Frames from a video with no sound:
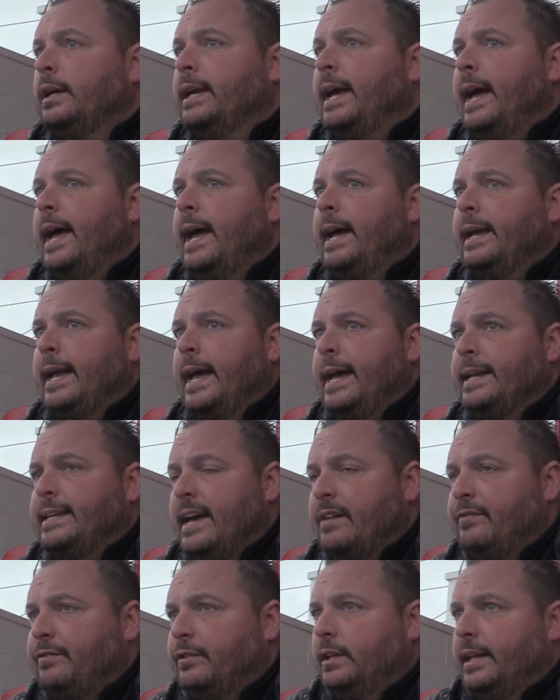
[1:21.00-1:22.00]
Yeah,
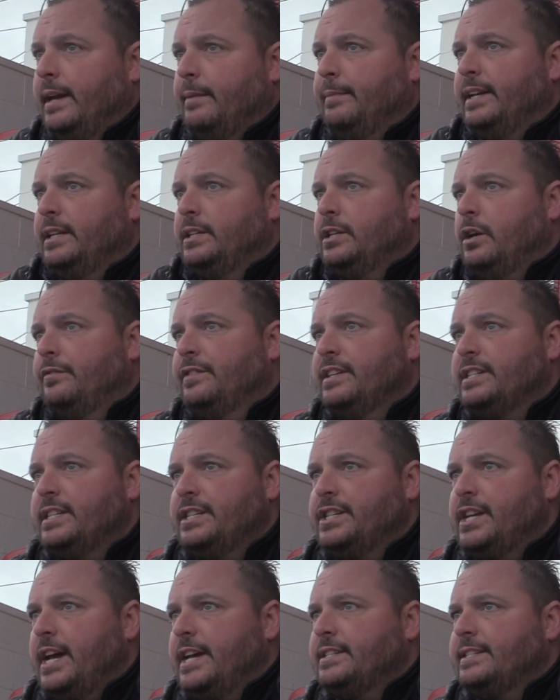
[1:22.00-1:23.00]
definitely. I mean, obviously
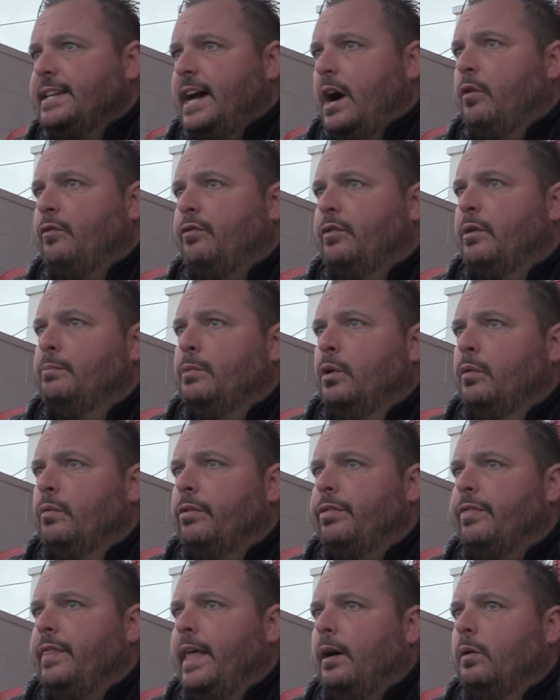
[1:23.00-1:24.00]
Shez is out for a
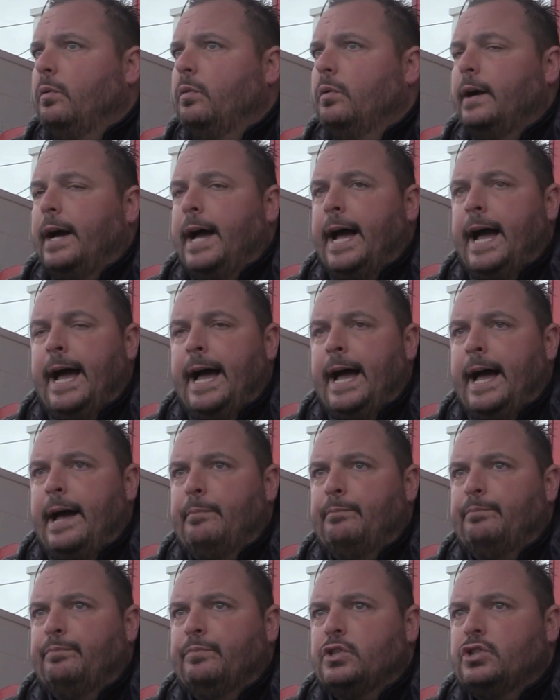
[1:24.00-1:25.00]
month now,
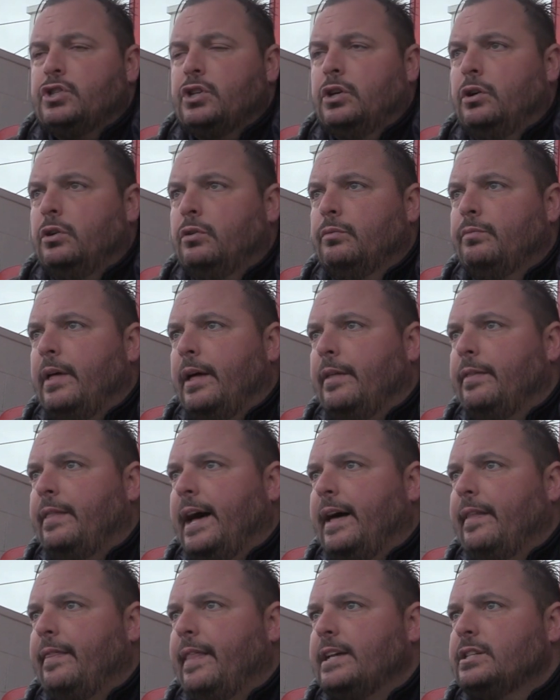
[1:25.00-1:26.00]
so
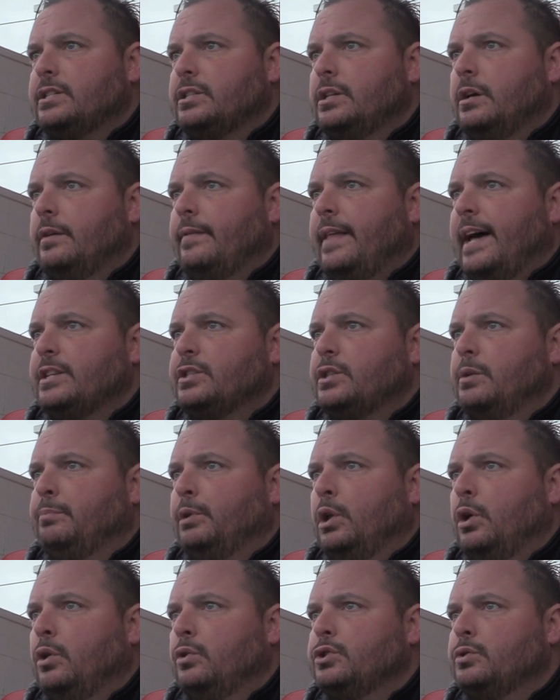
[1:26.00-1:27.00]
that's a
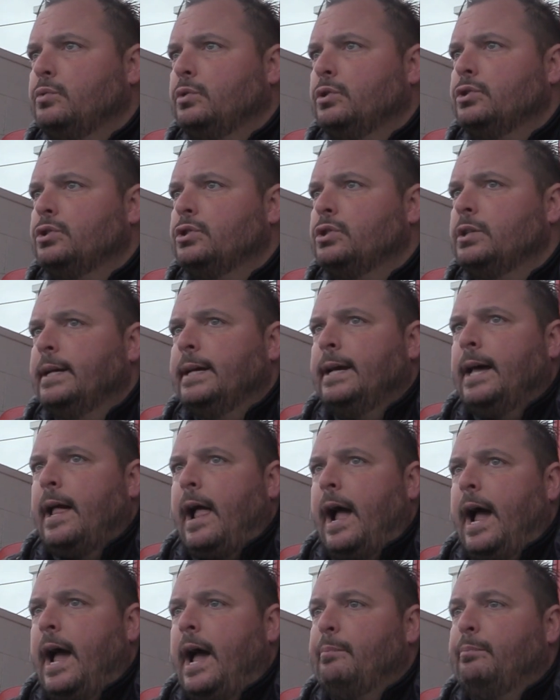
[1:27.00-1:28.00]
blow to us.
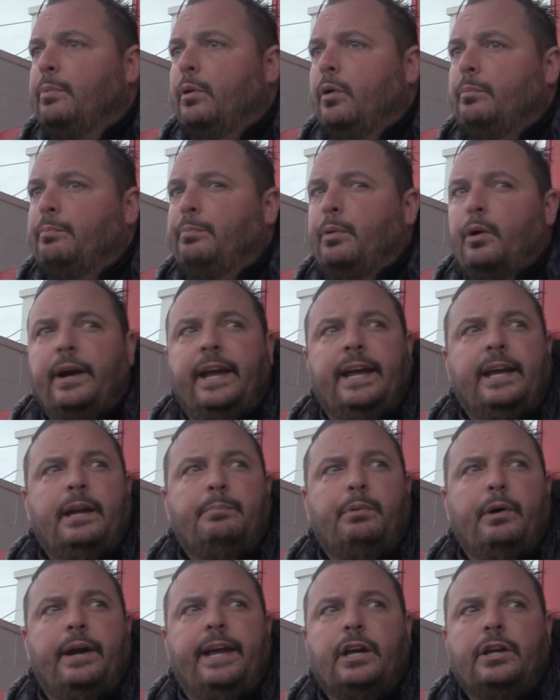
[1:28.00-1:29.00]

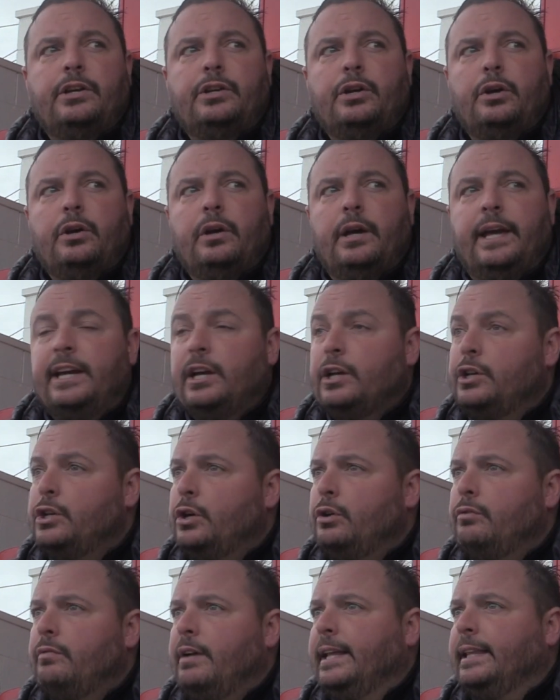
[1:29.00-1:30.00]
But he can
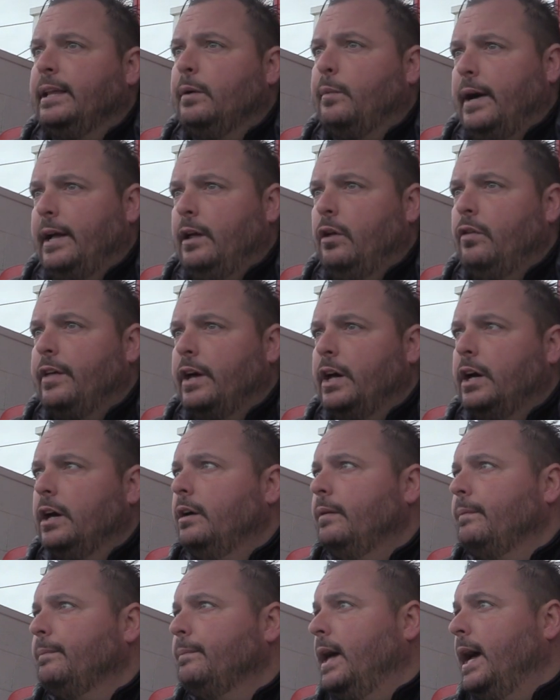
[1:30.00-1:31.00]
do really well there.
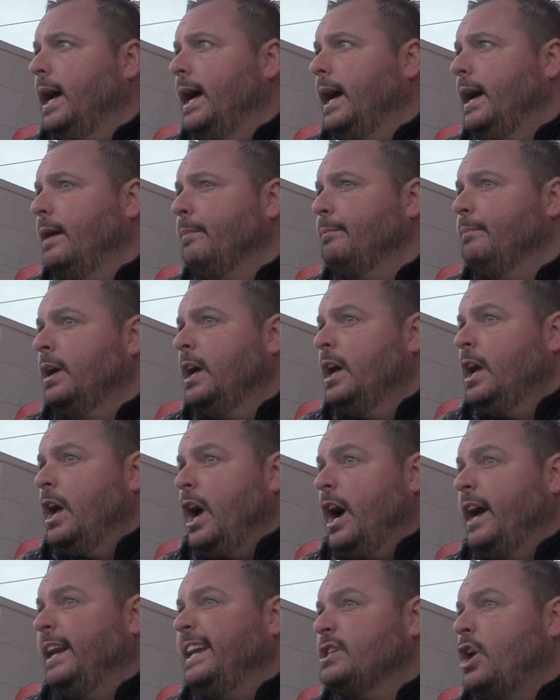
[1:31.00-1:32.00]

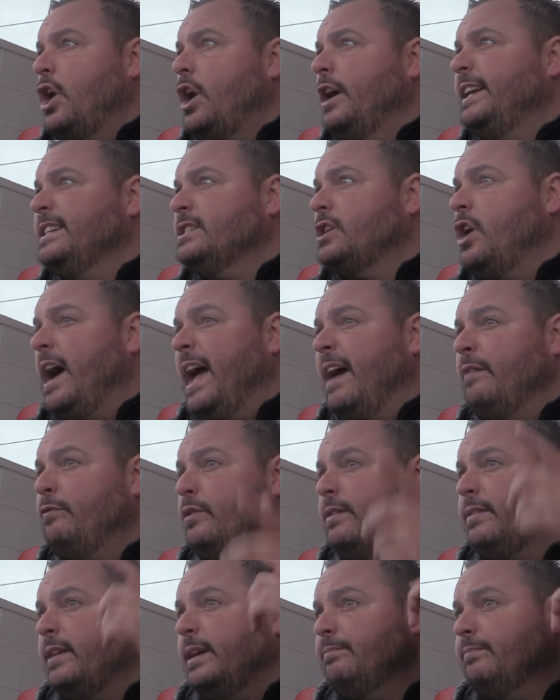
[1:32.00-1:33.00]
And he's got
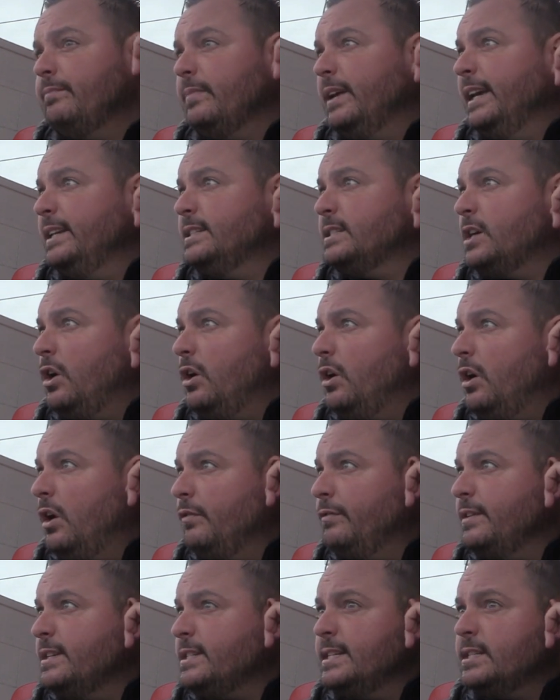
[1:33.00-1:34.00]
everything. He's
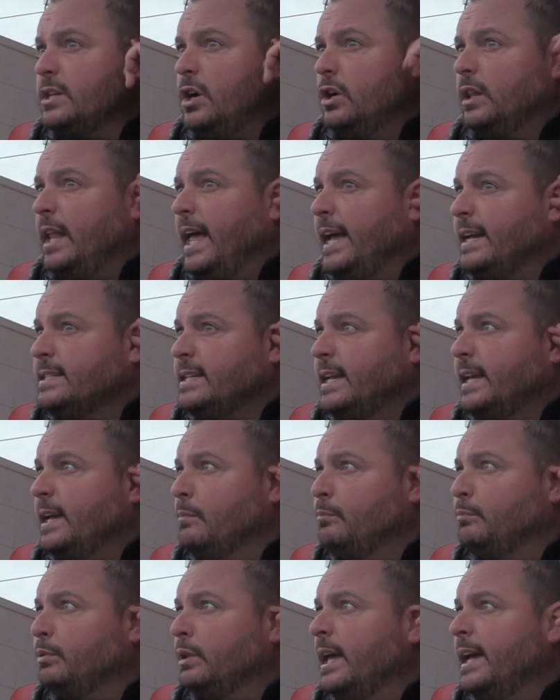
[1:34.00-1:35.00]
got legs, he
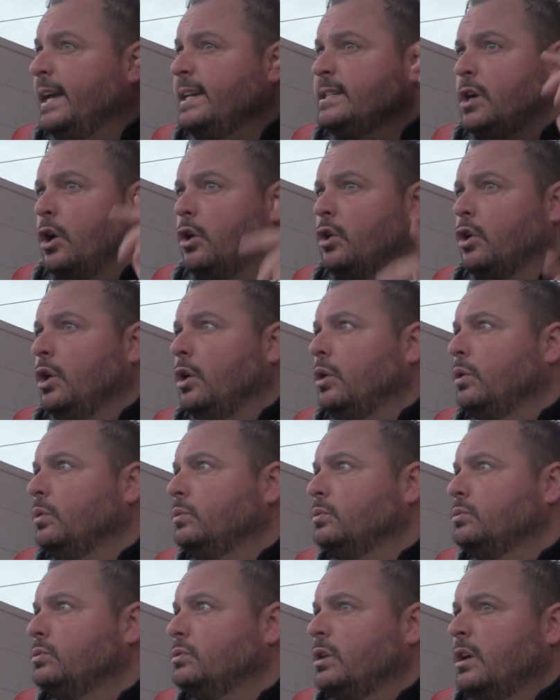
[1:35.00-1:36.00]
can play, he's got
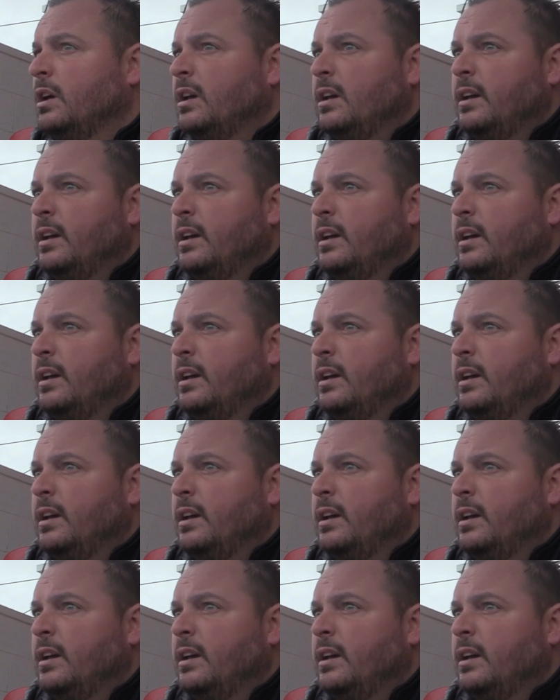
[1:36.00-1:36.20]
goals,